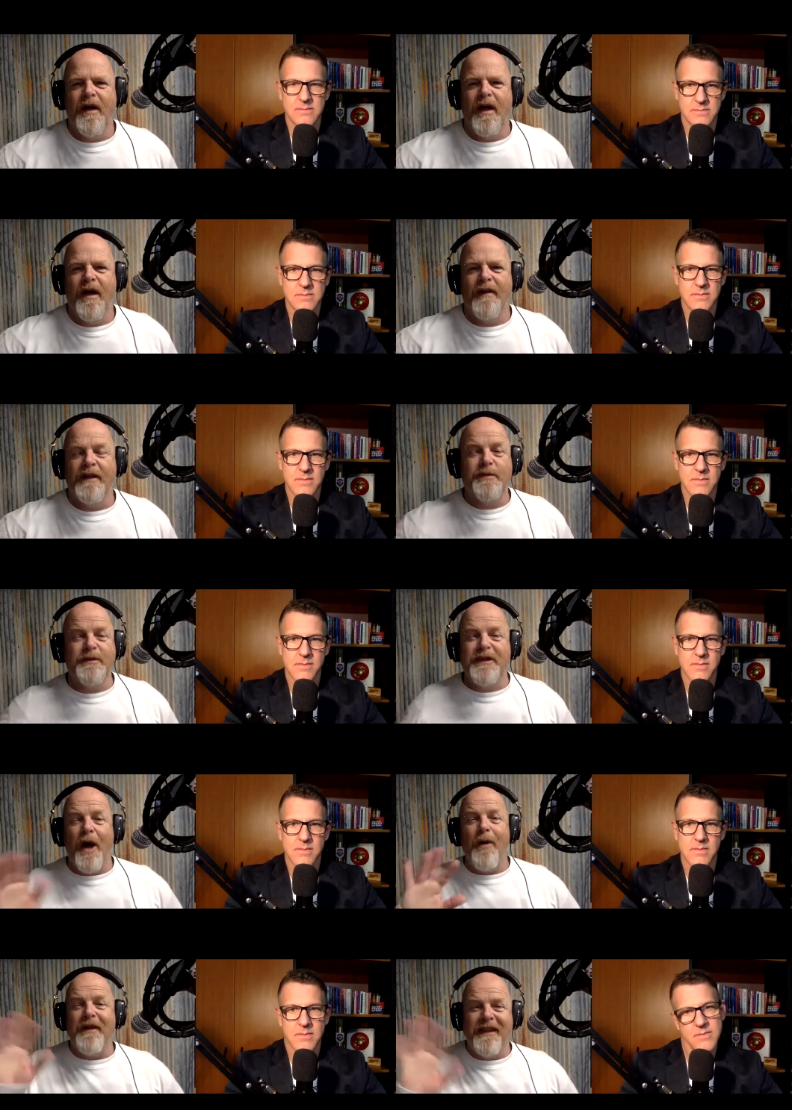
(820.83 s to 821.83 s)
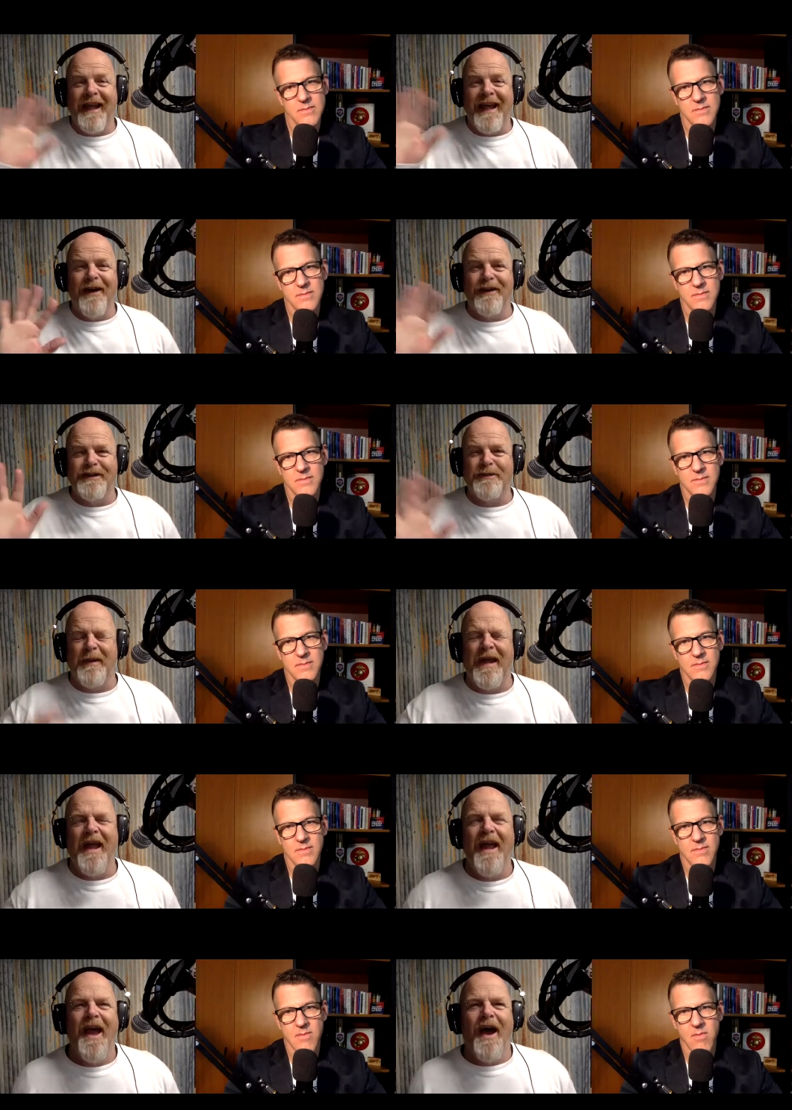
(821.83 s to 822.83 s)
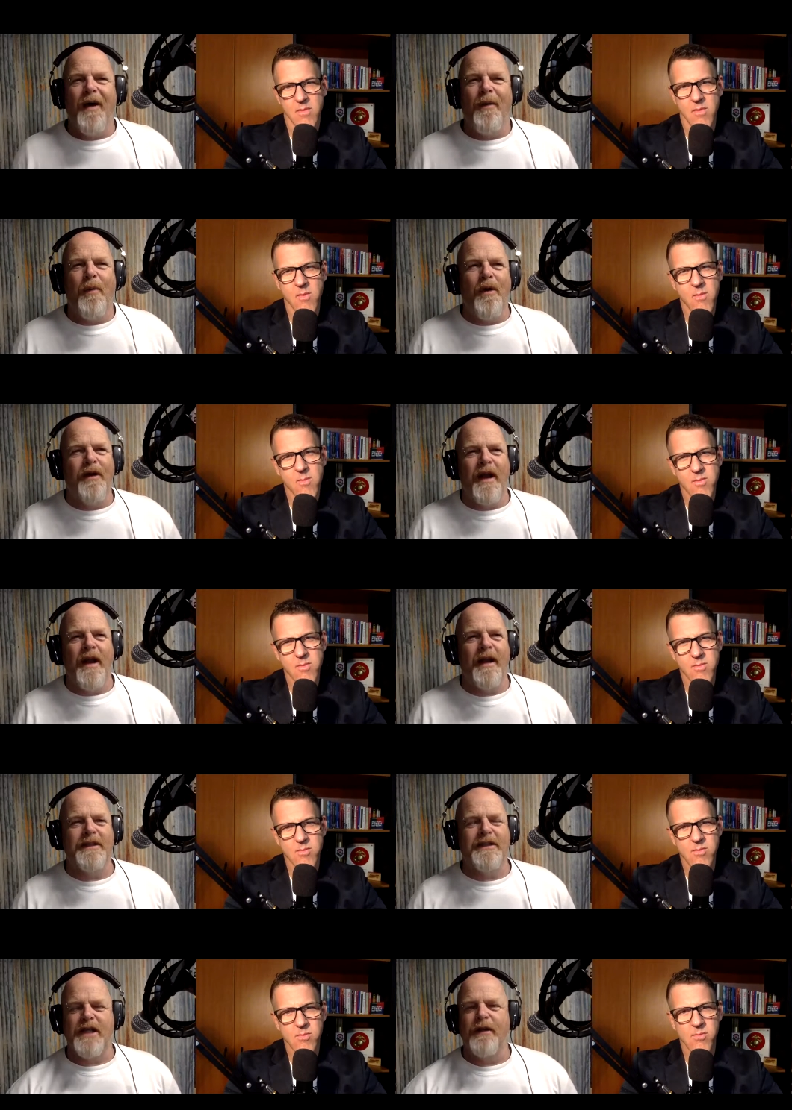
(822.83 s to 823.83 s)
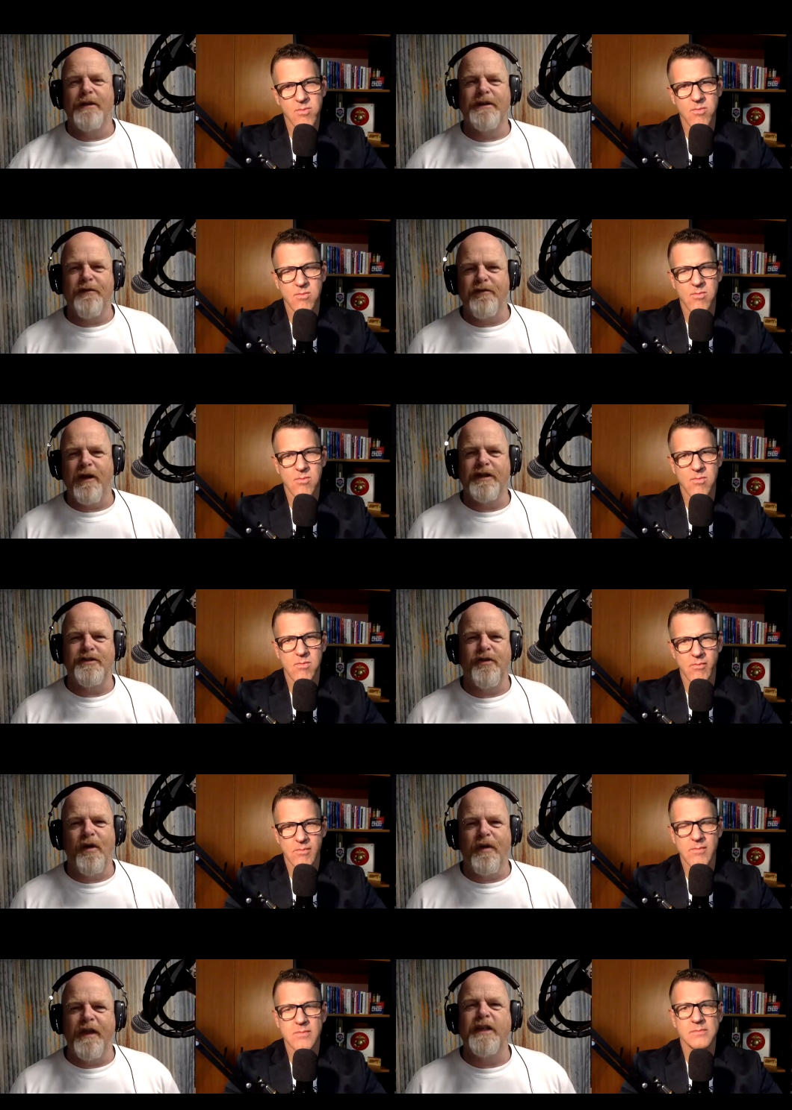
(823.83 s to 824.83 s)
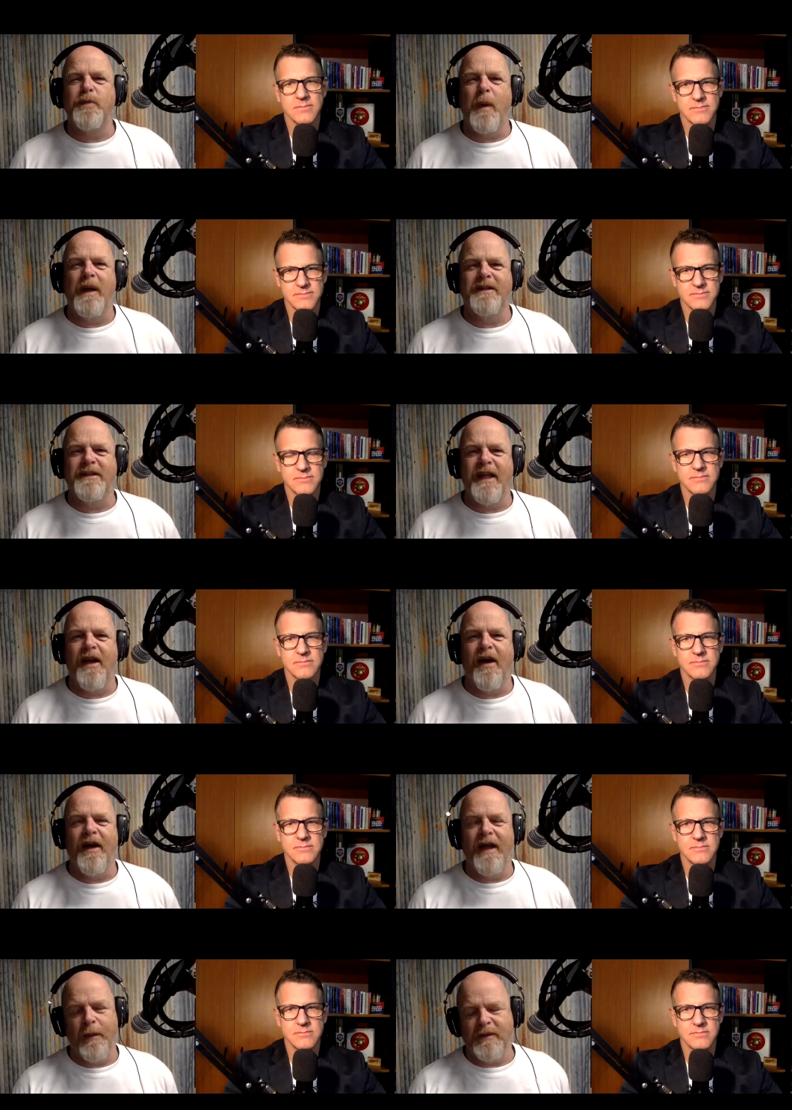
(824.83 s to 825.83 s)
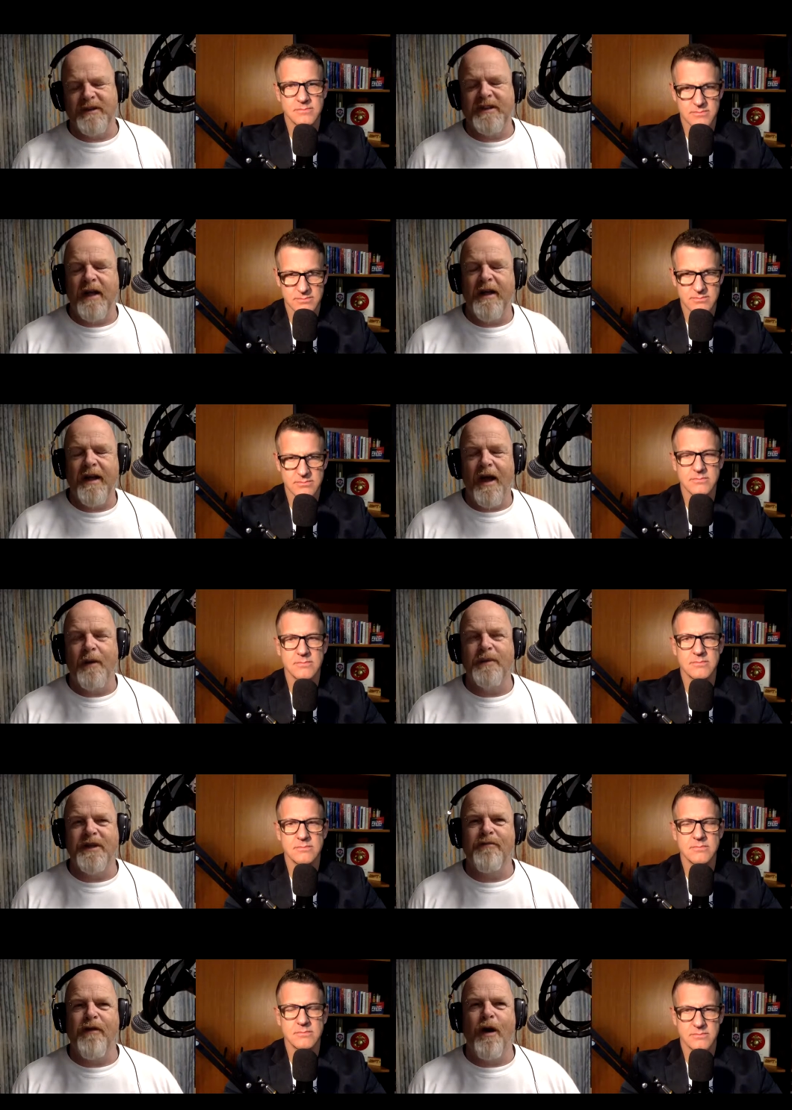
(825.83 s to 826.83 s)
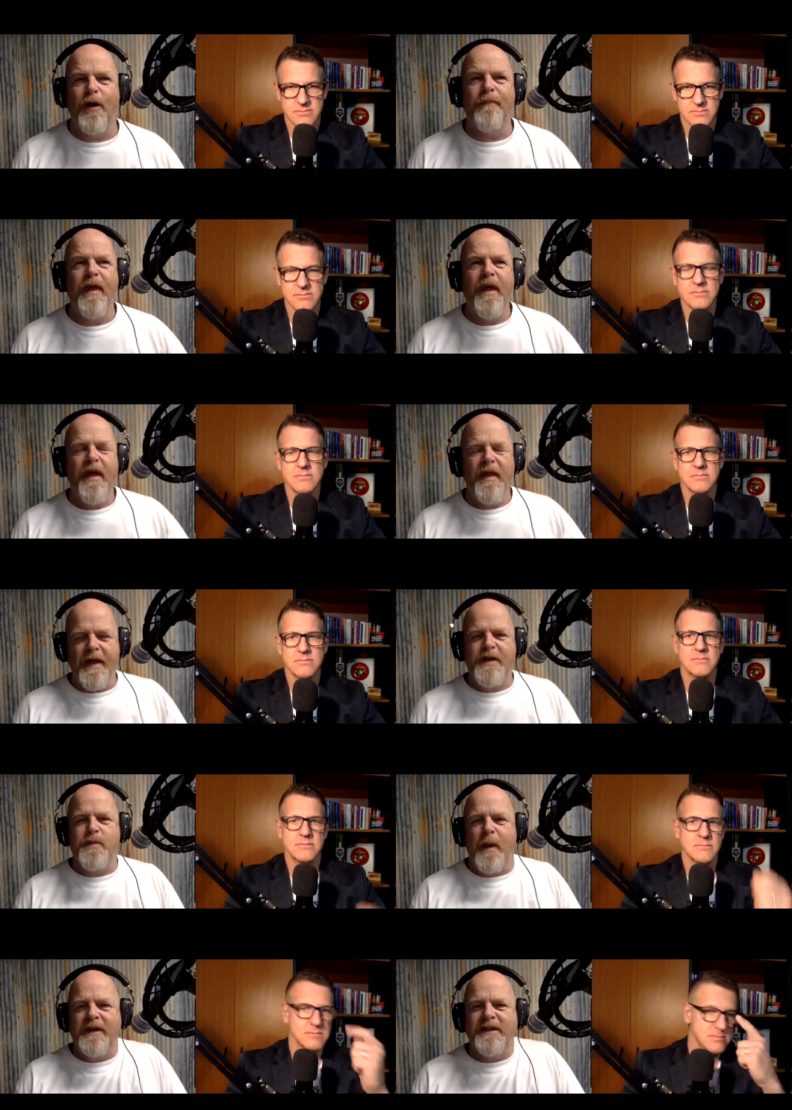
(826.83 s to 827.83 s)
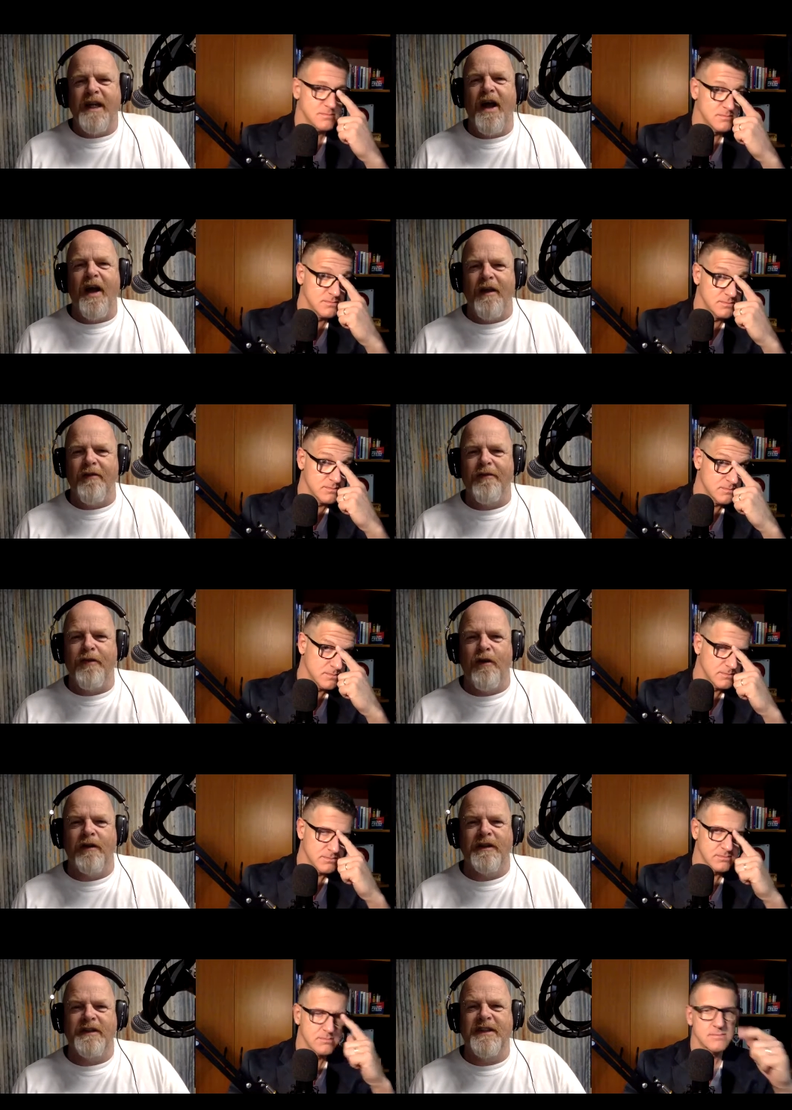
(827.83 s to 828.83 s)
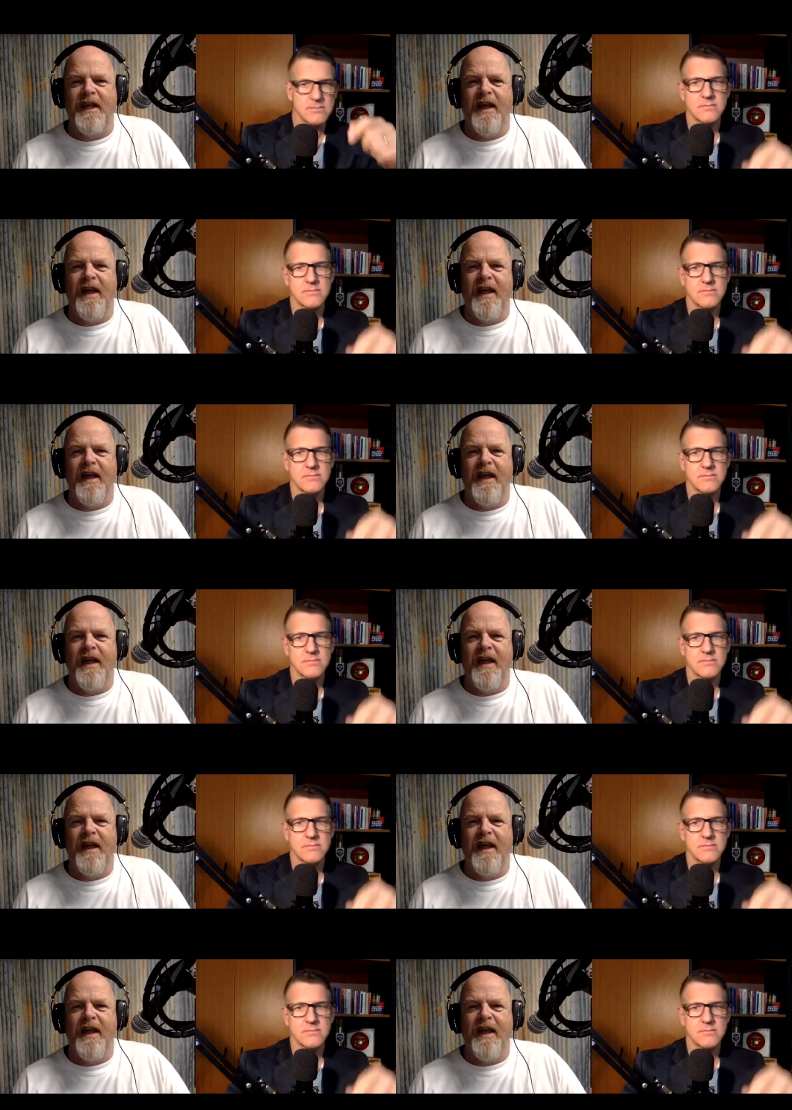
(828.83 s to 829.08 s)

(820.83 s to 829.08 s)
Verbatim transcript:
Speaker 1: Uh, this was the only thing he asked me. I want an exclusive restaurant this Wednesday night. It was Sunday, I was in Rome. This Wednesday night in Florence.